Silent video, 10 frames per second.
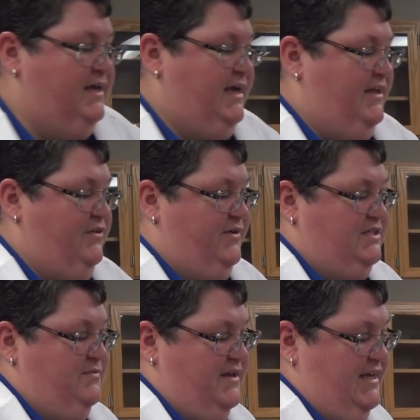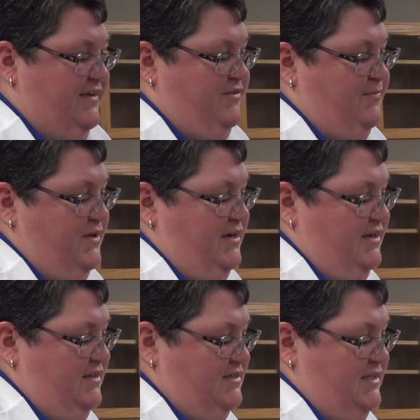And the reason why they have to put it in
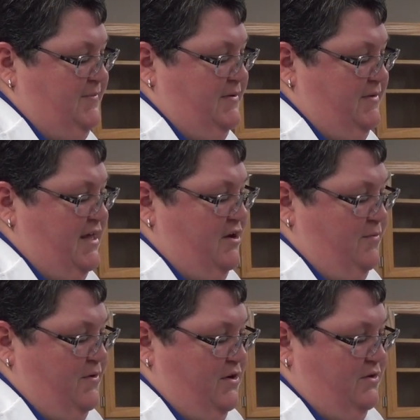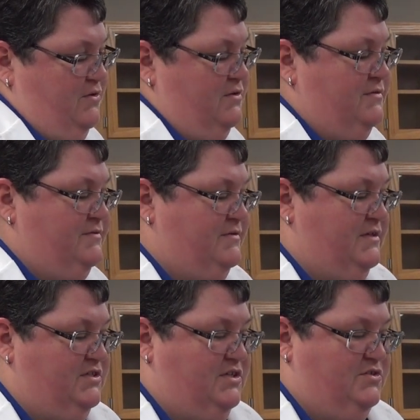this lipid nanoparticle
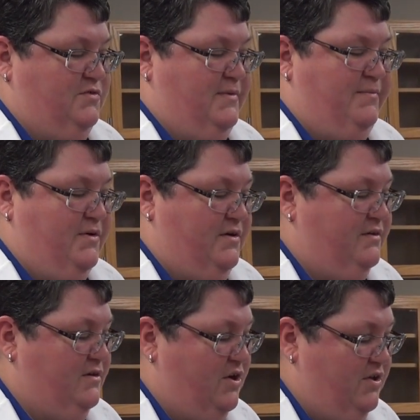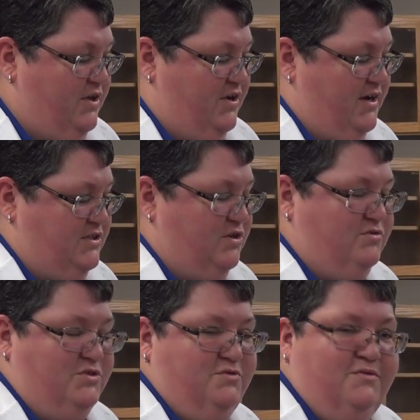is because remember earlier I told
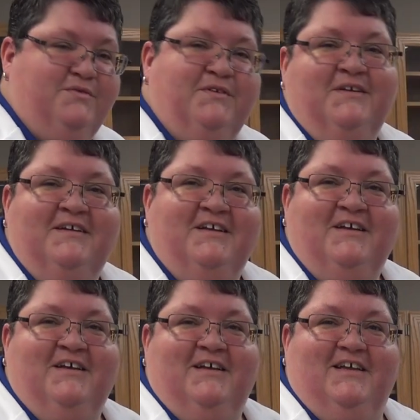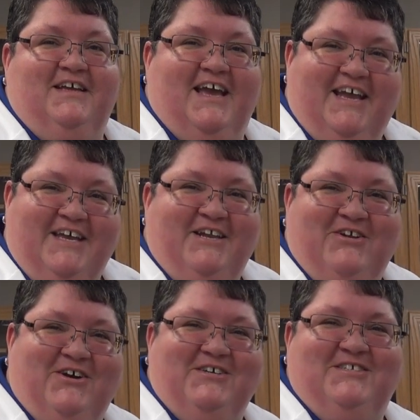you, you can't get into
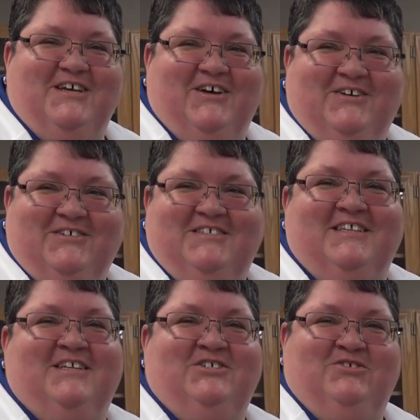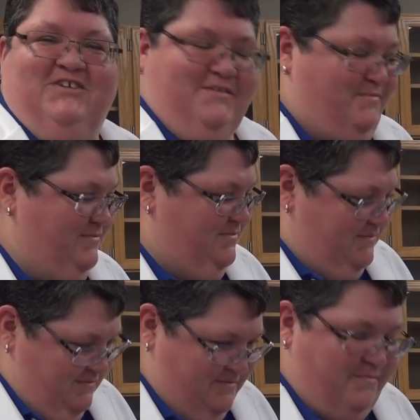our cells unless you can
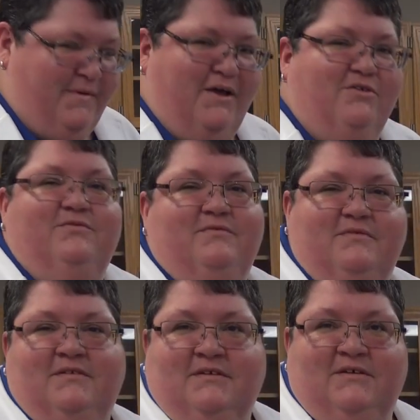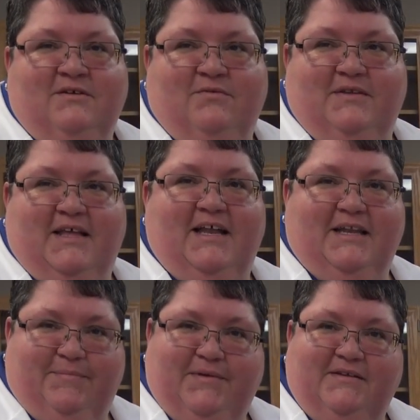meld with that
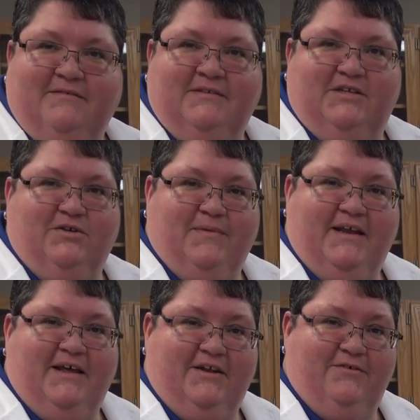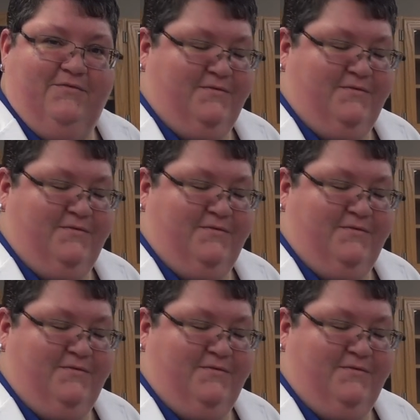lipid that they're made out of.